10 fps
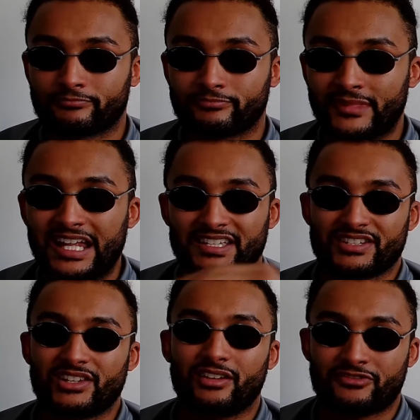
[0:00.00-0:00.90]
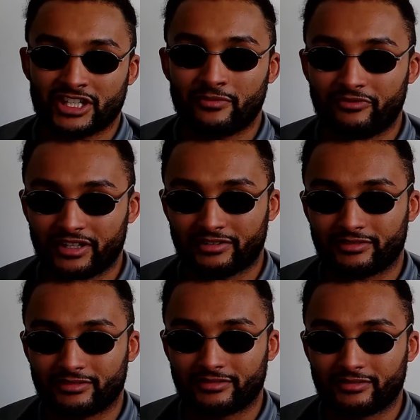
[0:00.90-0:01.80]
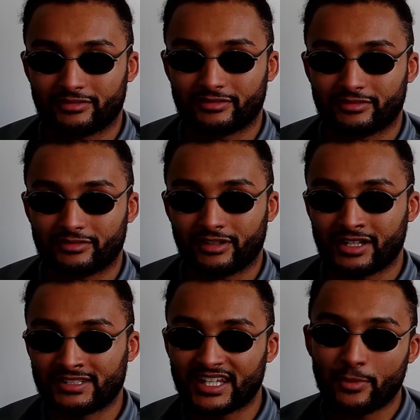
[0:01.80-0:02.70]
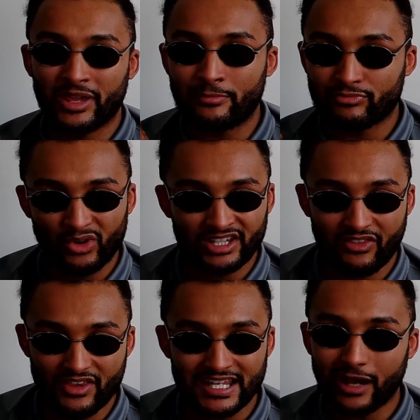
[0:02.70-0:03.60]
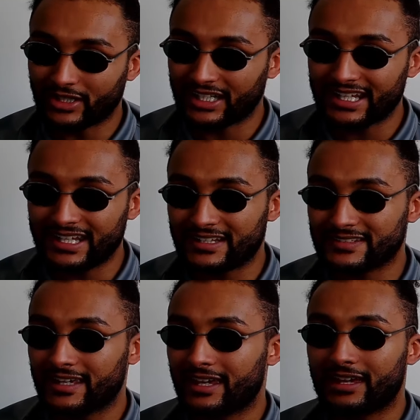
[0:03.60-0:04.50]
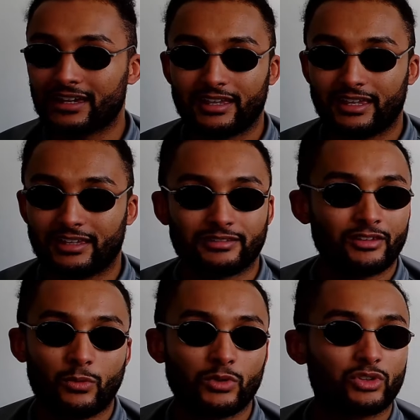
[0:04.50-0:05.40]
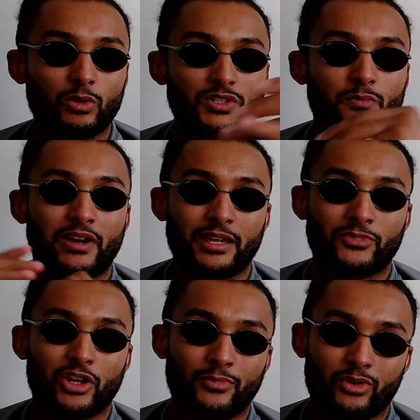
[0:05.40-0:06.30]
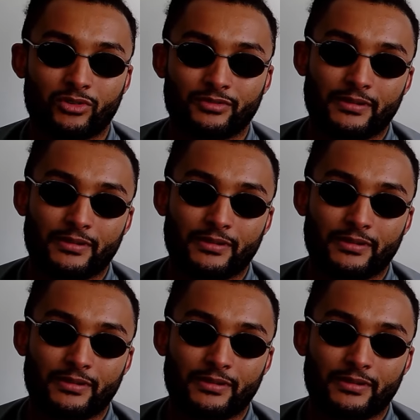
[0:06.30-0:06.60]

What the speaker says: that deserves something. And instead of being brought into the Saudi leagues, no one talks about him no more.